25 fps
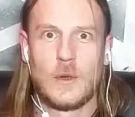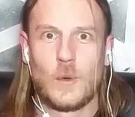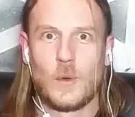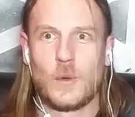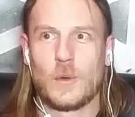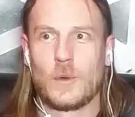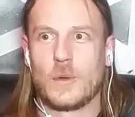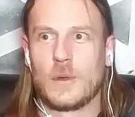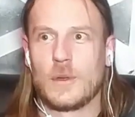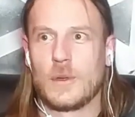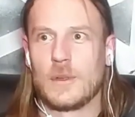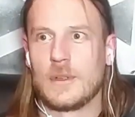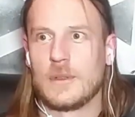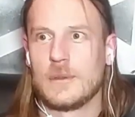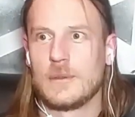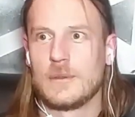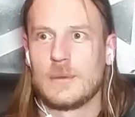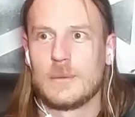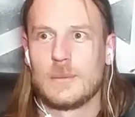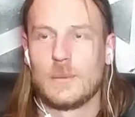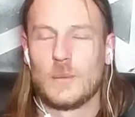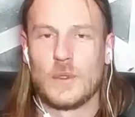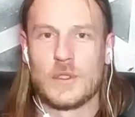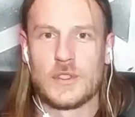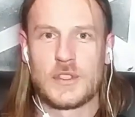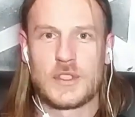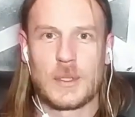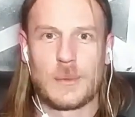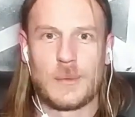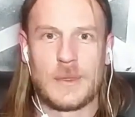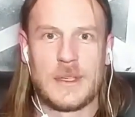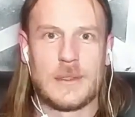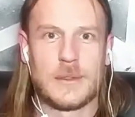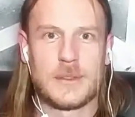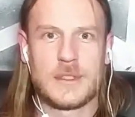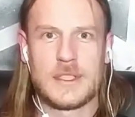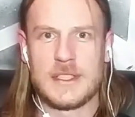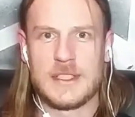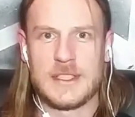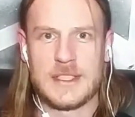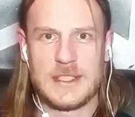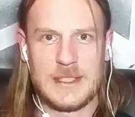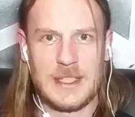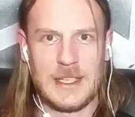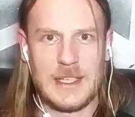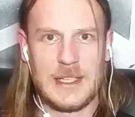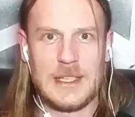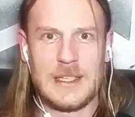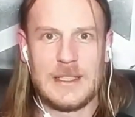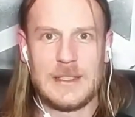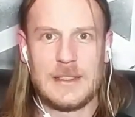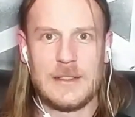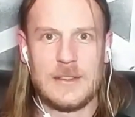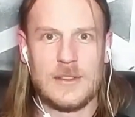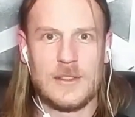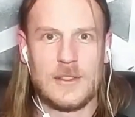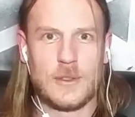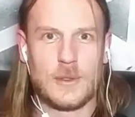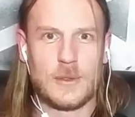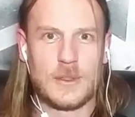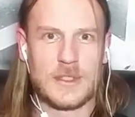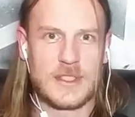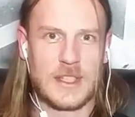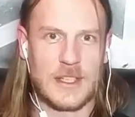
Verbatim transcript: or what someone else has said and you know